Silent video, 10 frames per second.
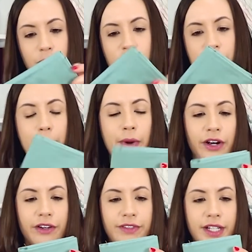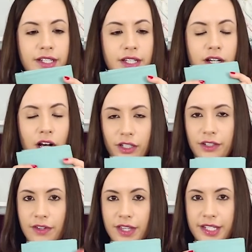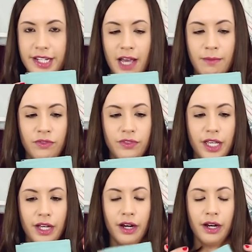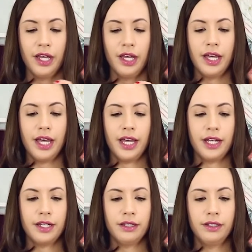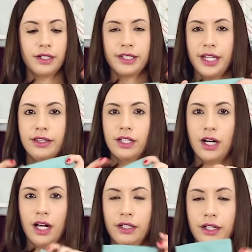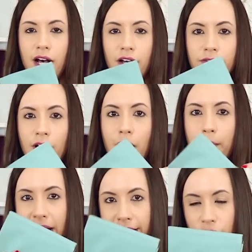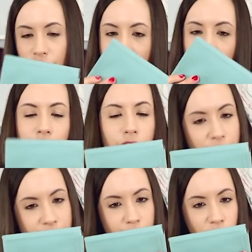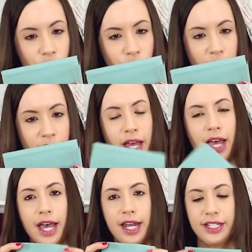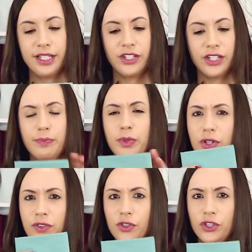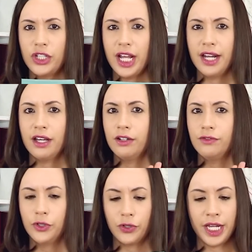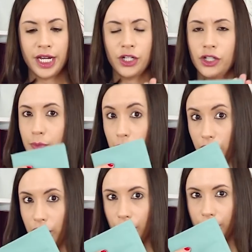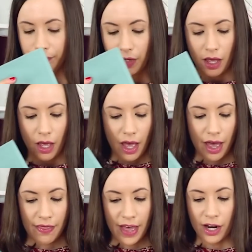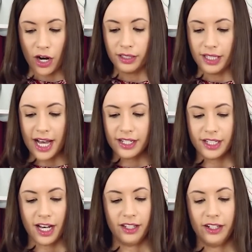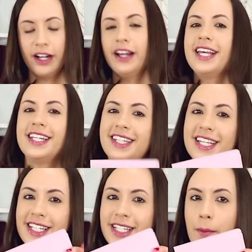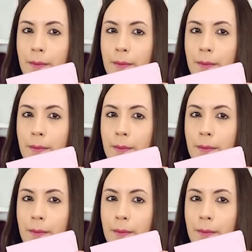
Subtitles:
which is a perfect color for this time of year. It looks like the color of a pine tree or a Christmas tree, and it's just this beautiful shade of greenish blue. And then our last color is this